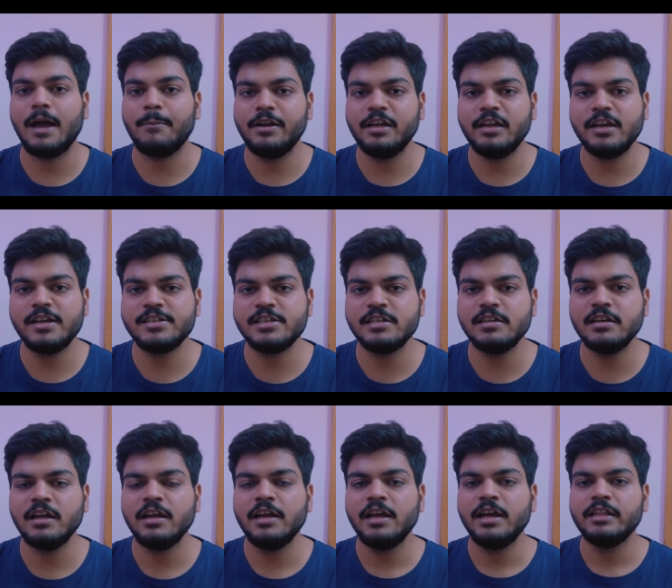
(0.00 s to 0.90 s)

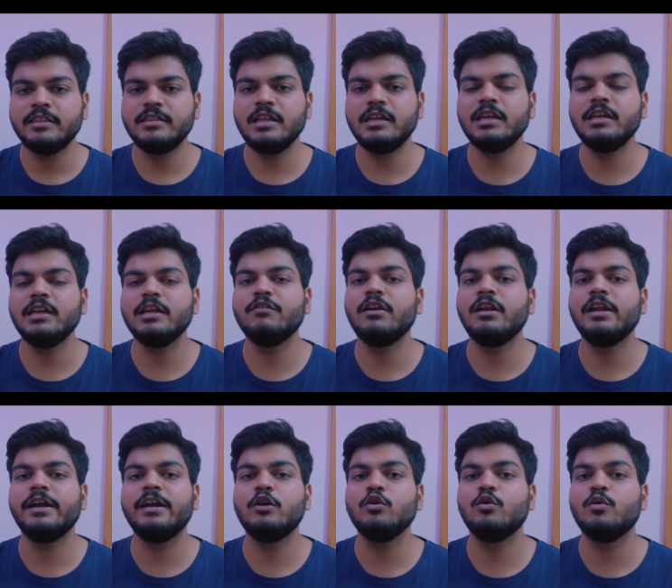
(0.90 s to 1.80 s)
application, then you will
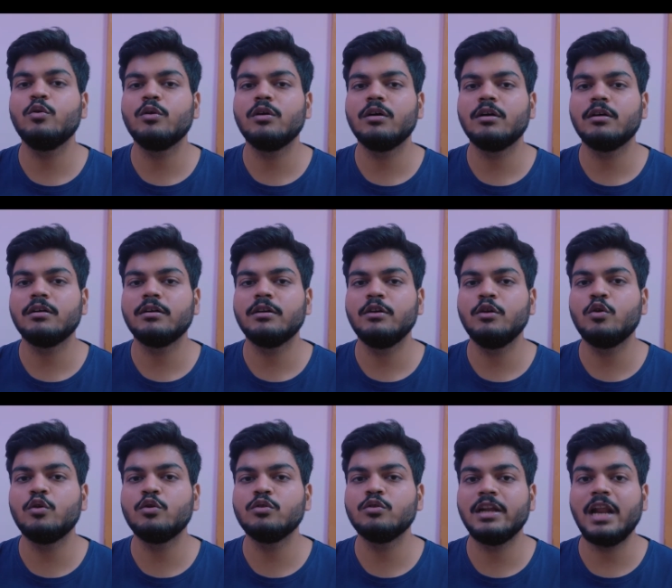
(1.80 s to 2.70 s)
need to
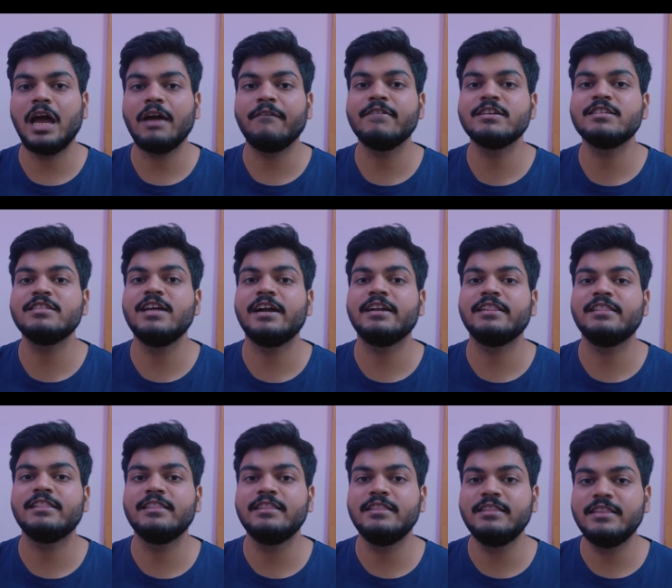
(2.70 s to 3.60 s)
know the language that
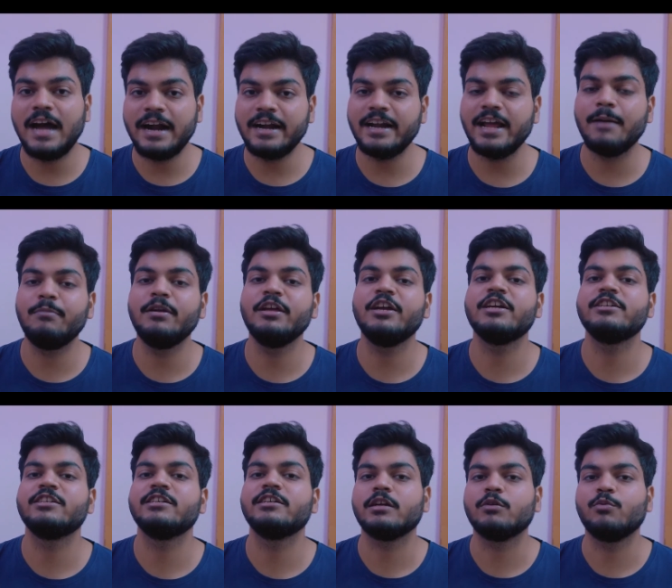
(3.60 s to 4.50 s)
that
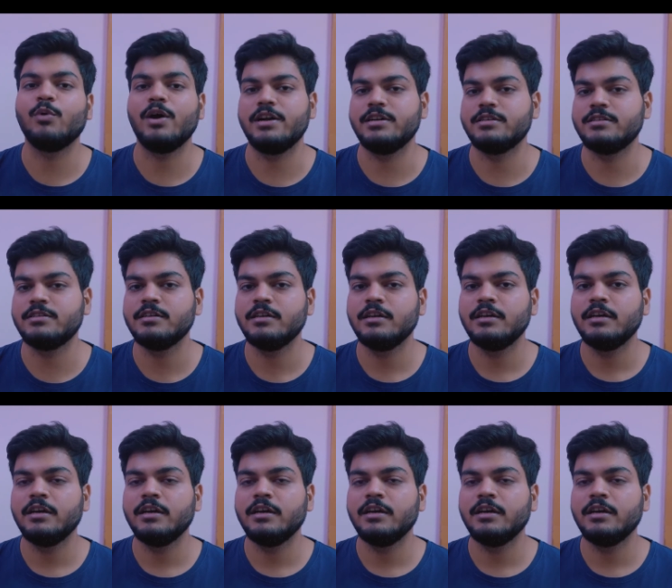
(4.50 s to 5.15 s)
application requires.